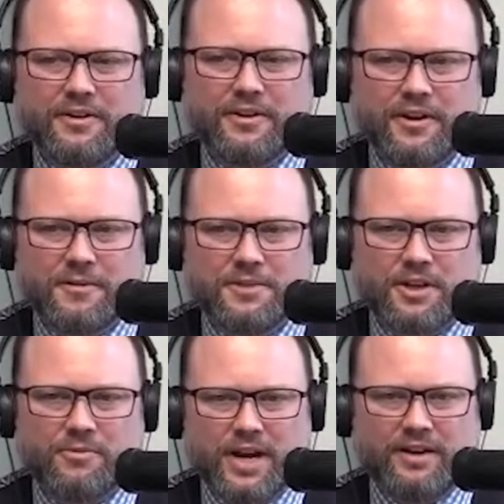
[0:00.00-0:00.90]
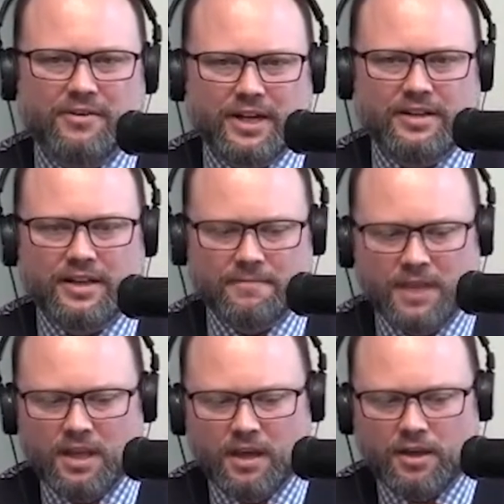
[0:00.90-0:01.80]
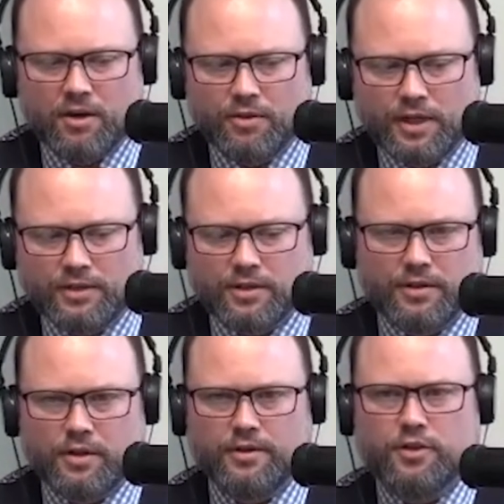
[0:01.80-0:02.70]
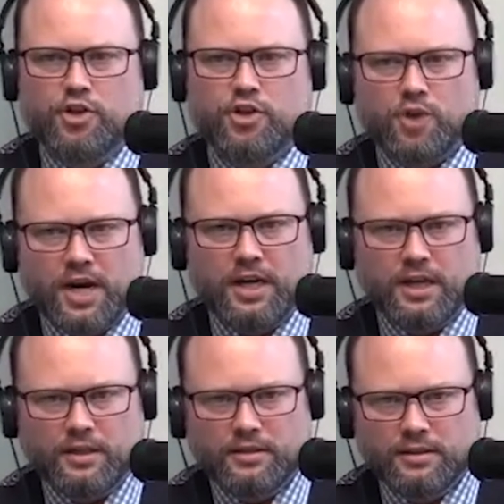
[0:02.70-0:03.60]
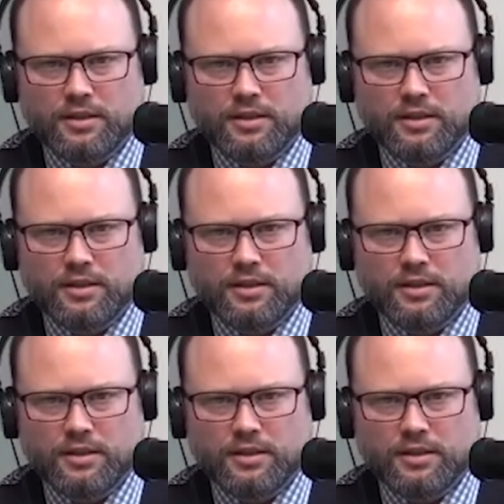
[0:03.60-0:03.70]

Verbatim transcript: you're one hundred percent right, right? Um, you know, there's there, there's training,